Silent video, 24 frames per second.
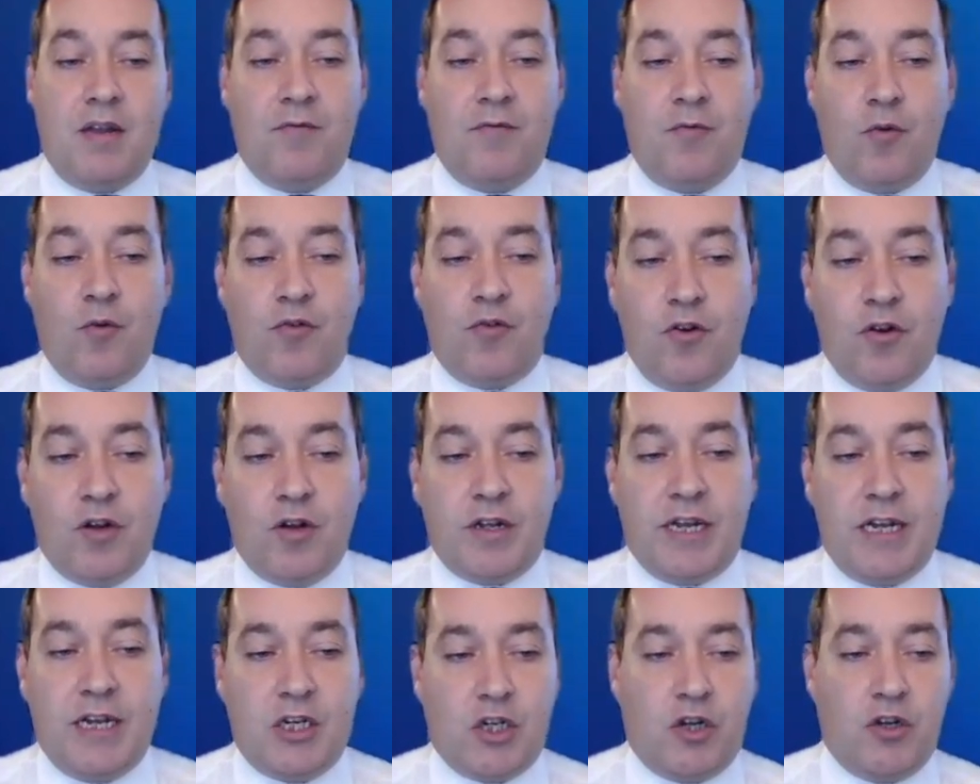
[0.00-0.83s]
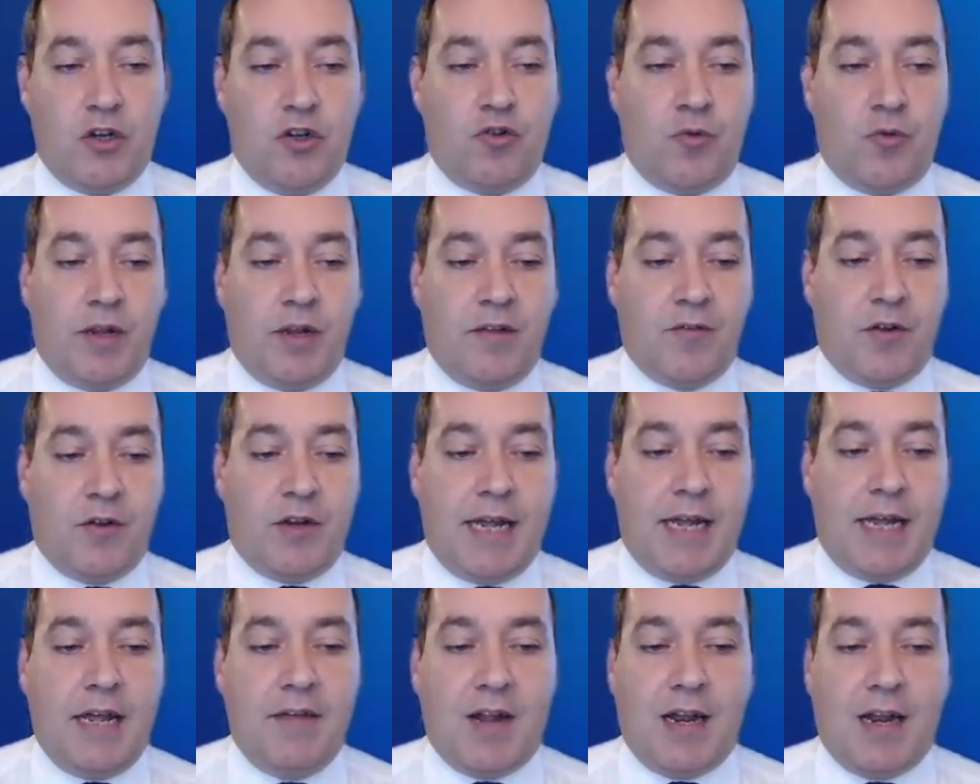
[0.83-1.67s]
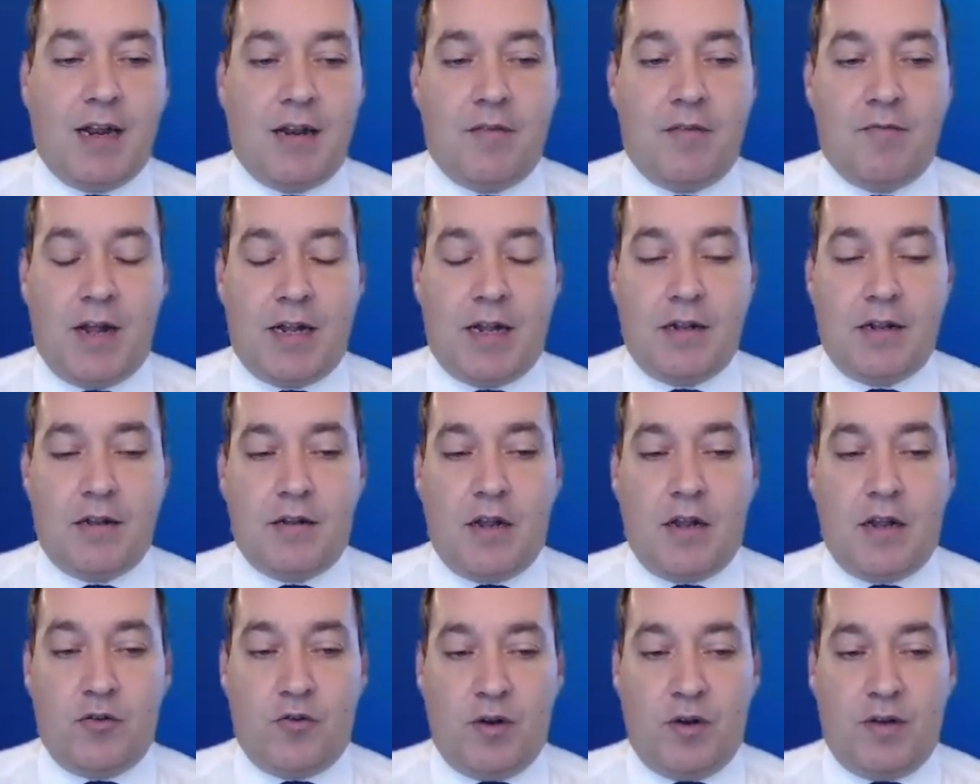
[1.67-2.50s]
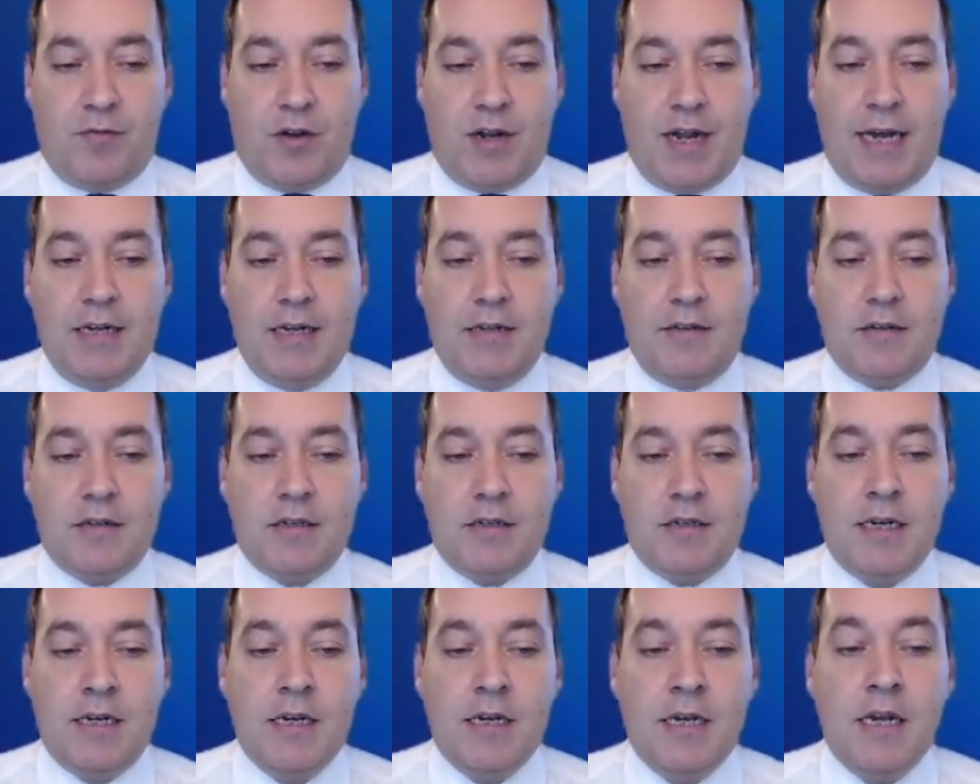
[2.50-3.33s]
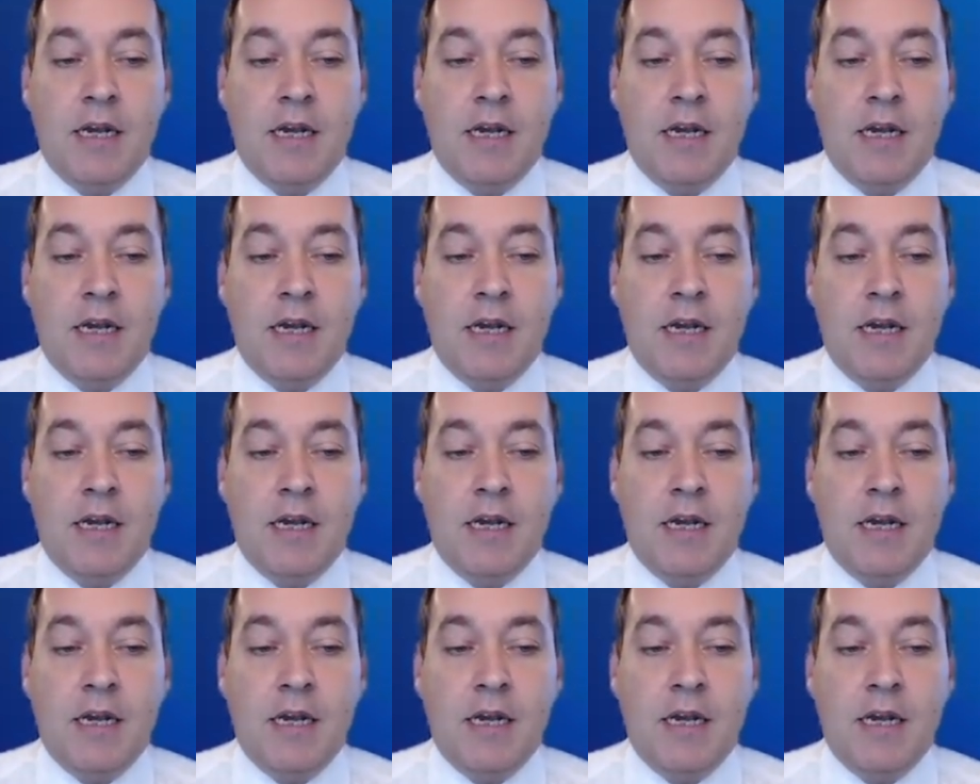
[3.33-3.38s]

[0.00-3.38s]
in those locations during the day than during the night.